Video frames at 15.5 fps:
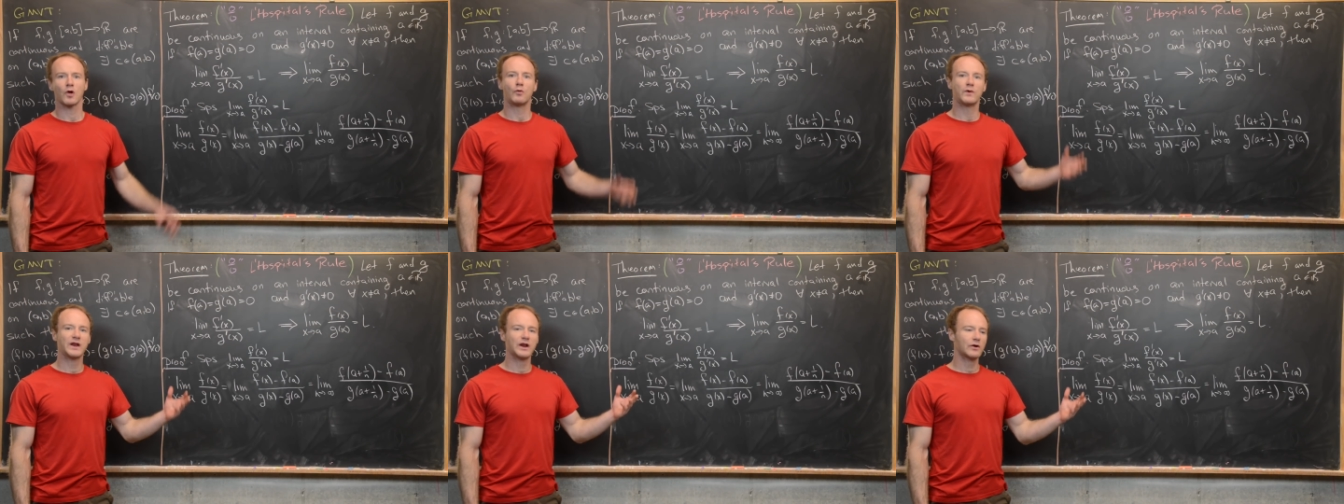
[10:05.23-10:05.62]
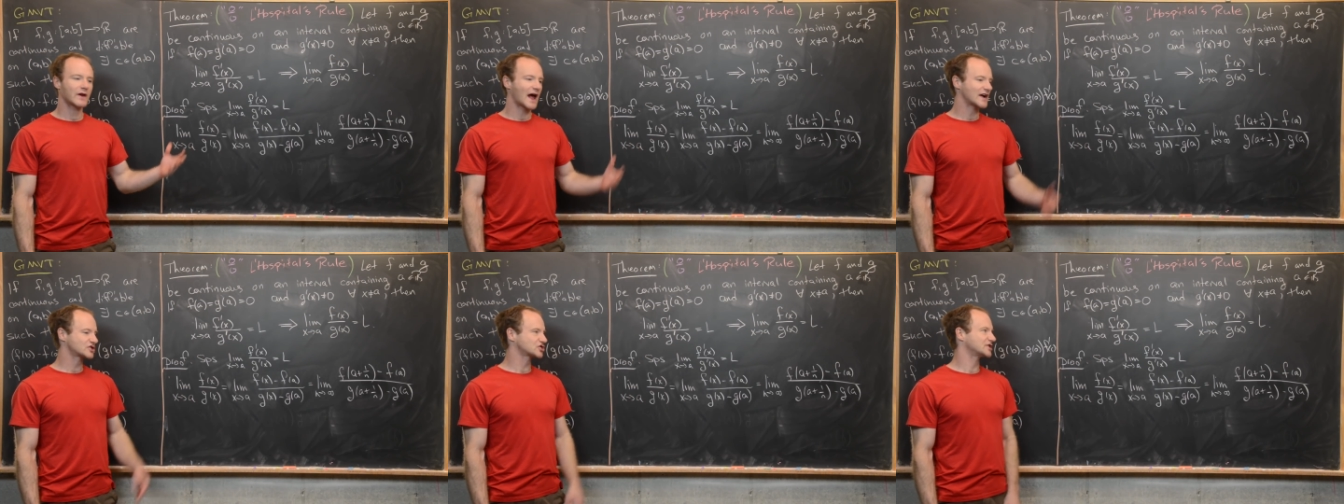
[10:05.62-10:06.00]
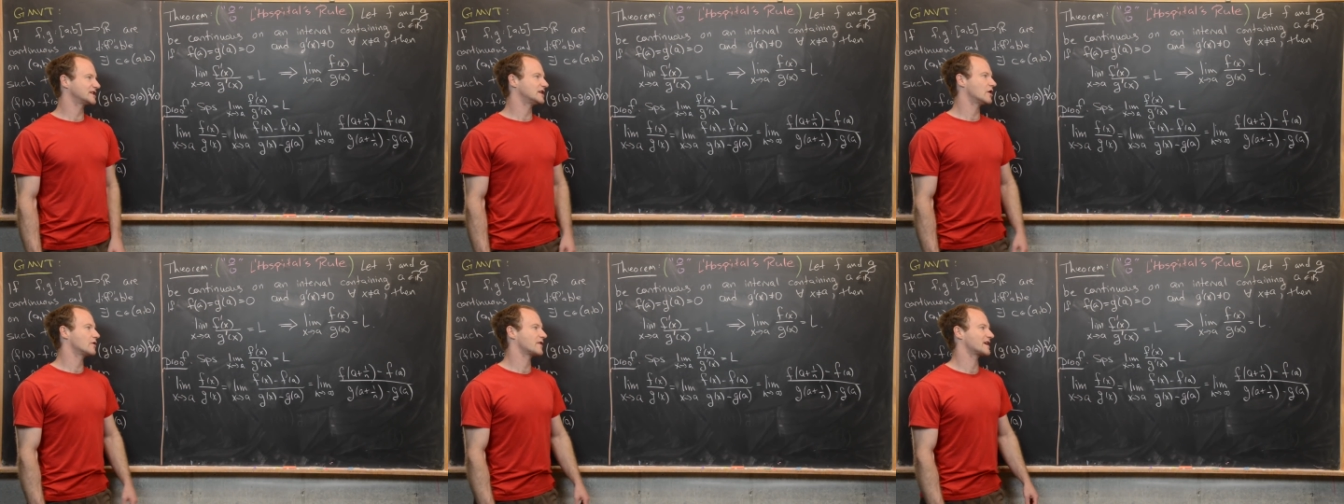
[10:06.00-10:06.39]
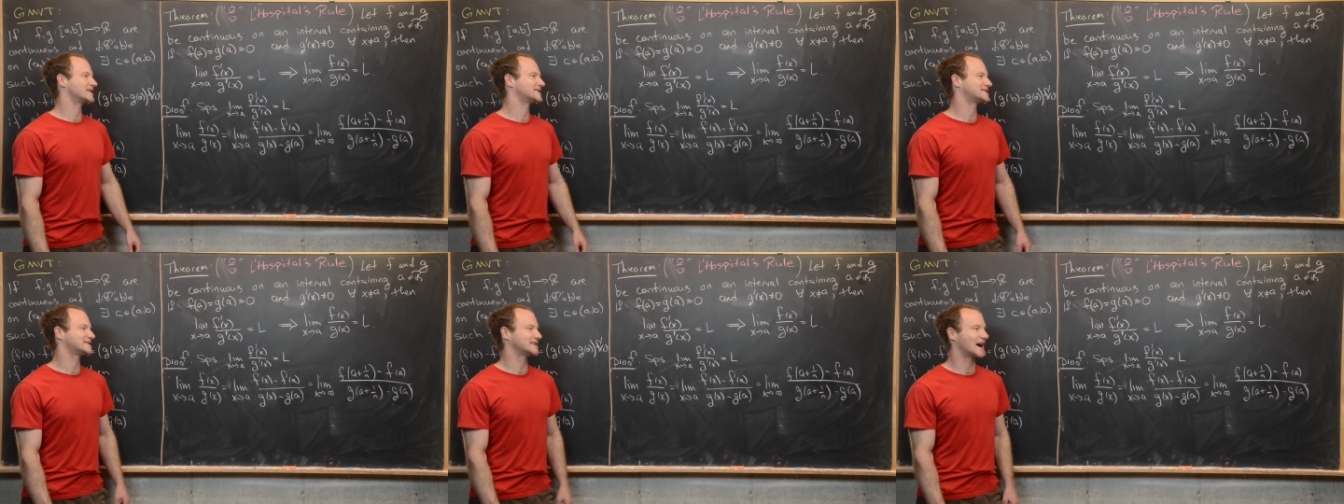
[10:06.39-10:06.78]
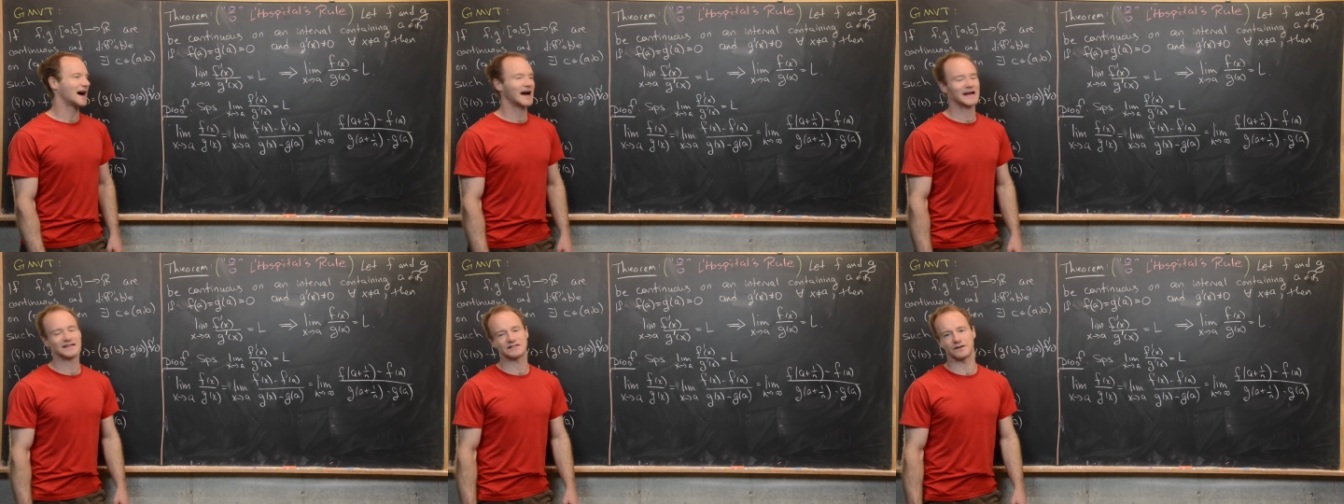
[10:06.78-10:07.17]
We don't actually know the
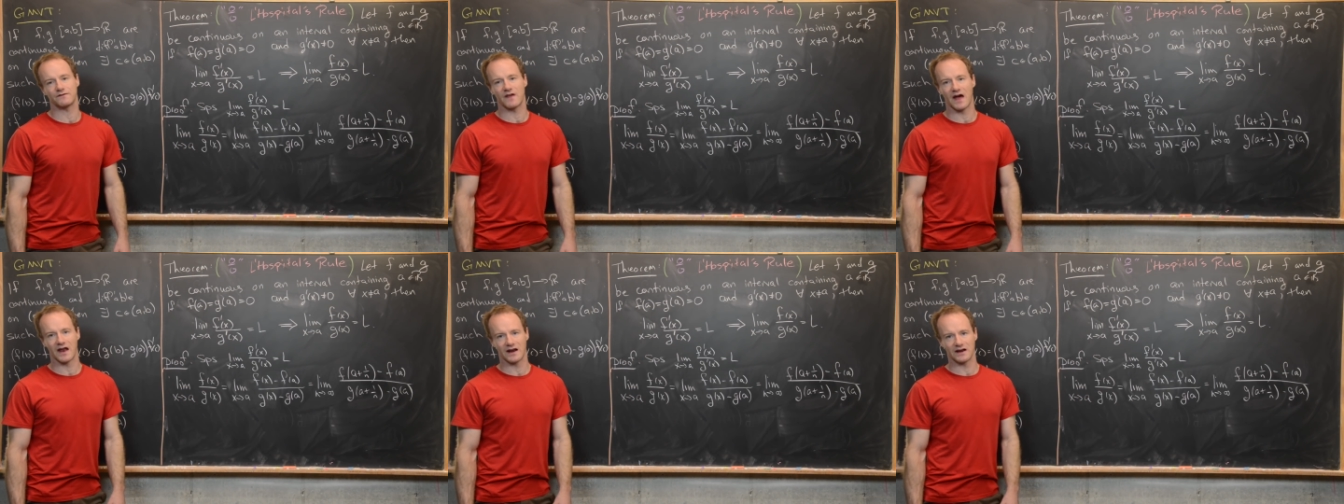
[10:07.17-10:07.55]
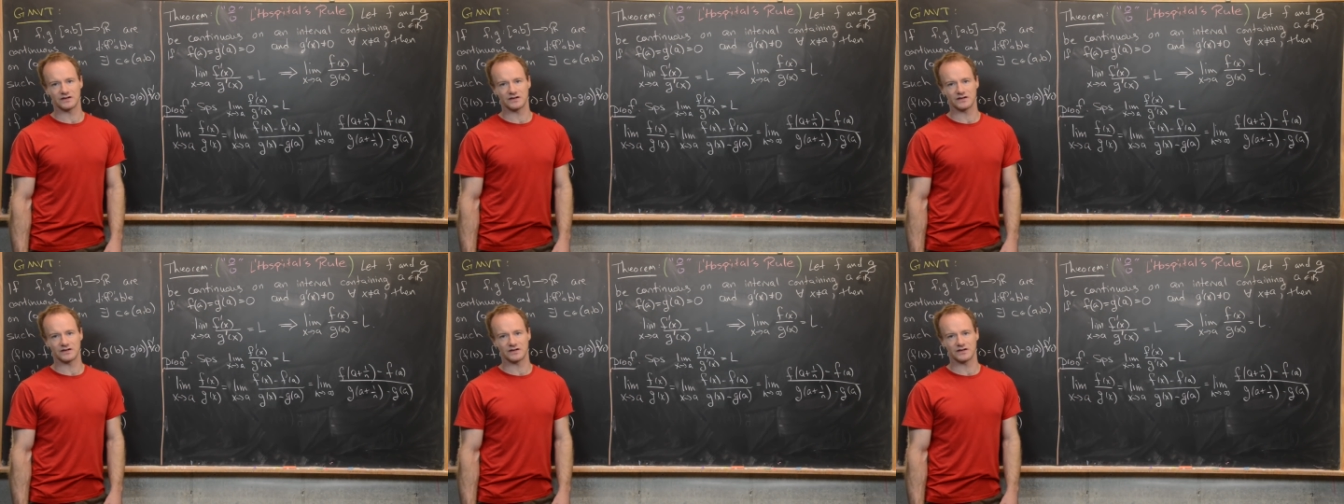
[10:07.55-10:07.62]
size of that